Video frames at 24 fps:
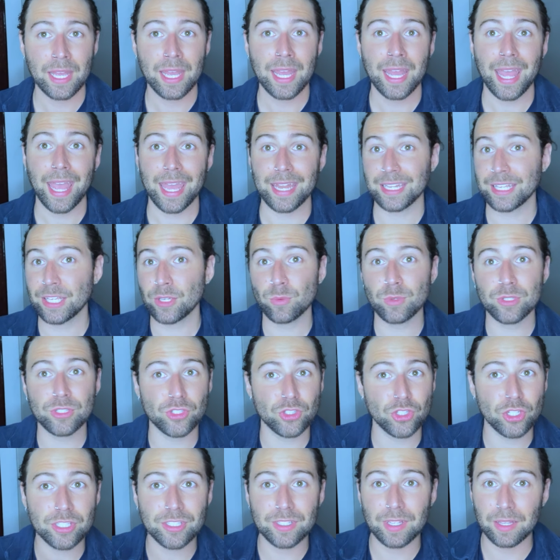and he was
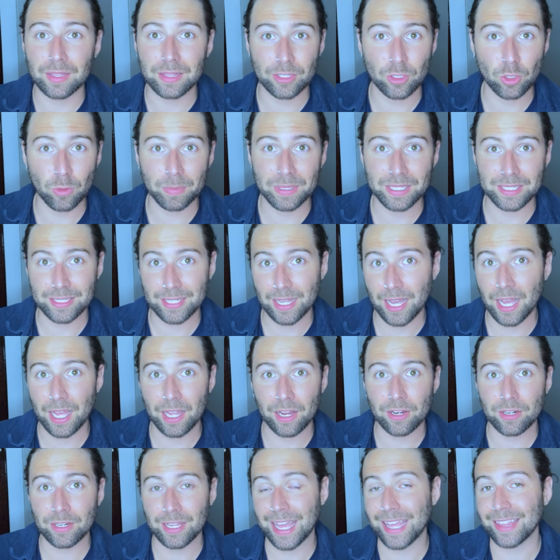just a little bit
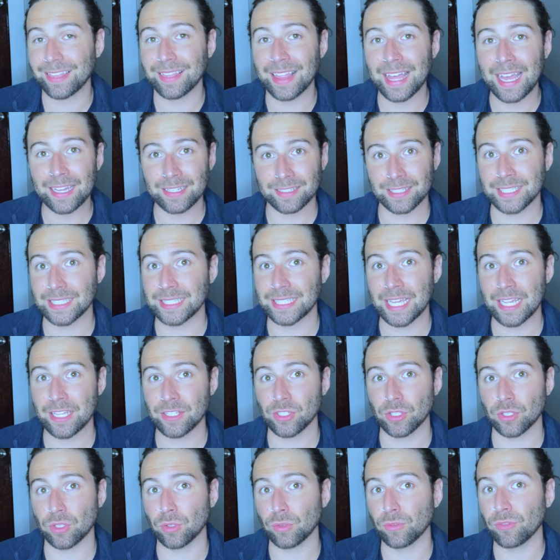tired and
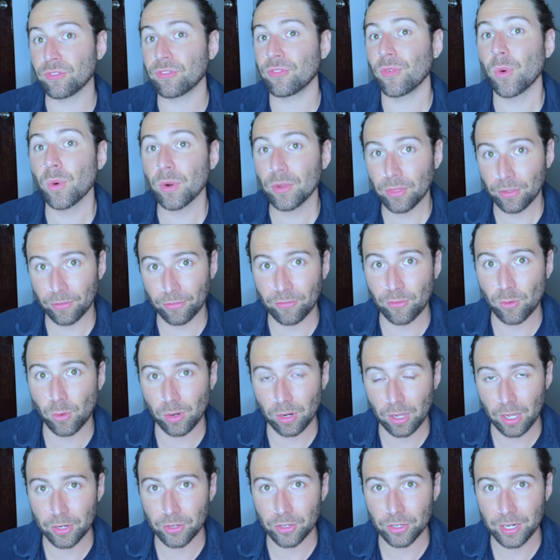lackadaisical for the
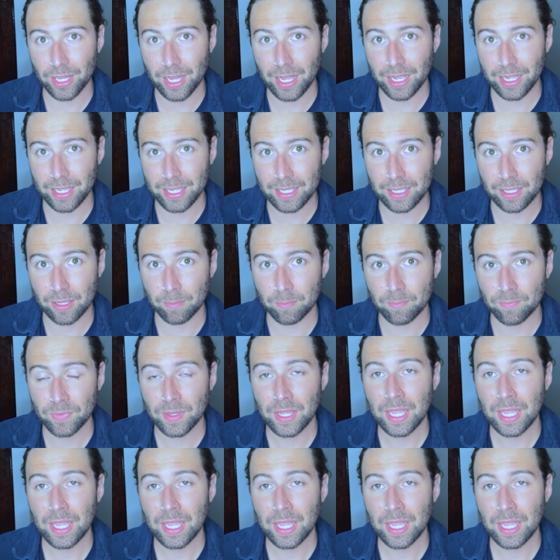400 IM,